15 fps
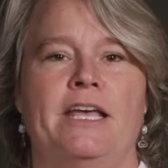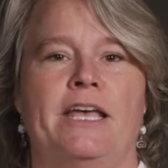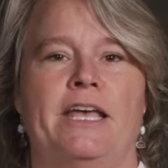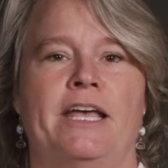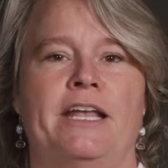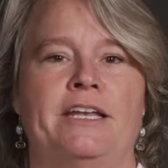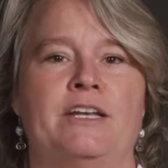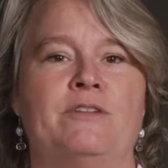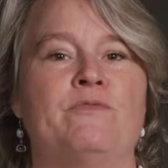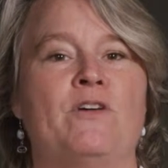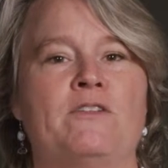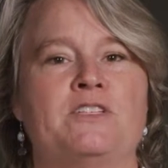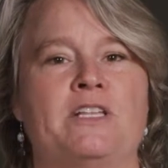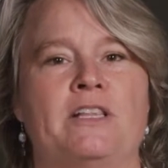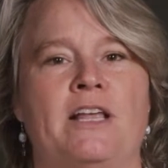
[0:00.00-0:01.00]
and it
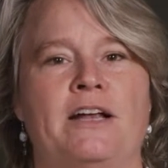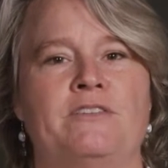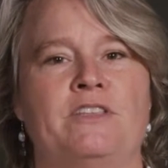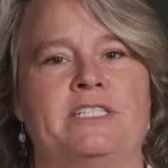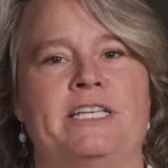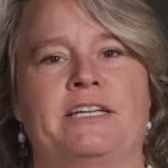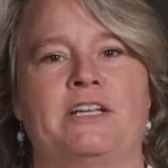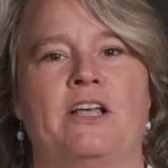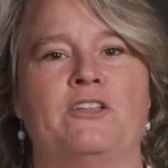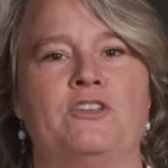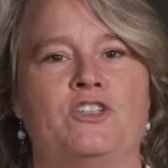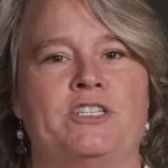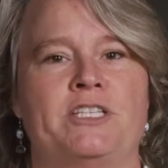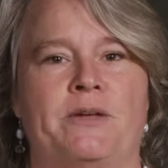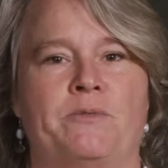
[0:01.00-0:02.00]
involves a lot of the
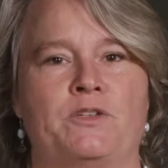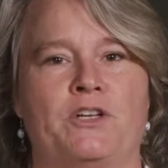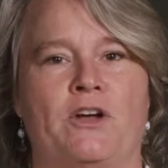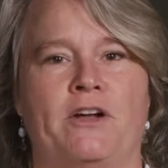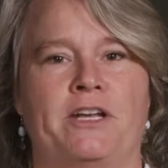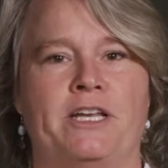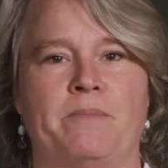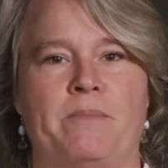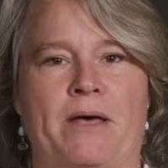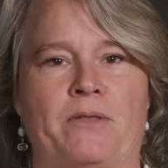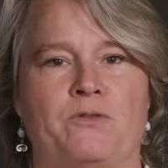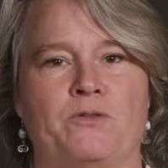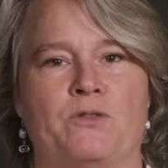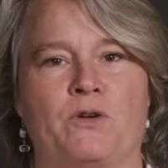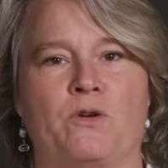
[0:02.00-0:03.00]
technologies that we're talking about
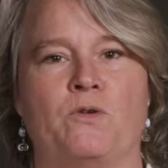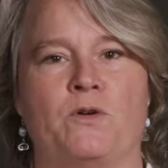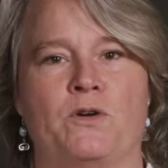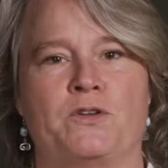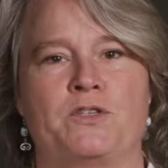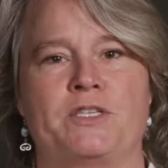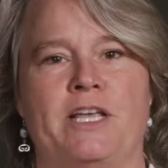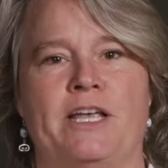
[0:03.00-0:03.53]
through the course